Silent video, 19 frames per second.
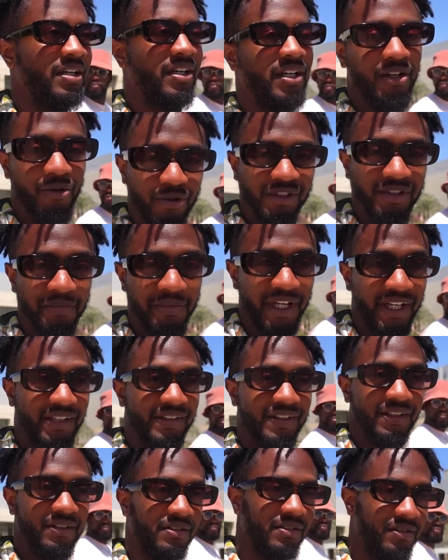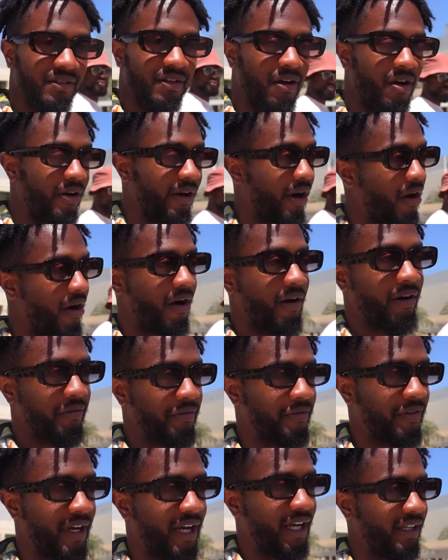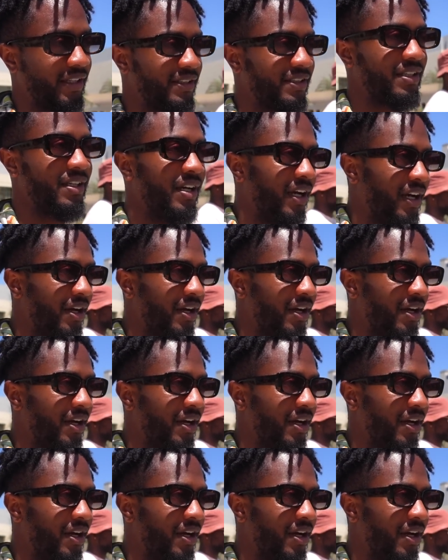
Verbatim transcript: it was amazing. All the artifacts,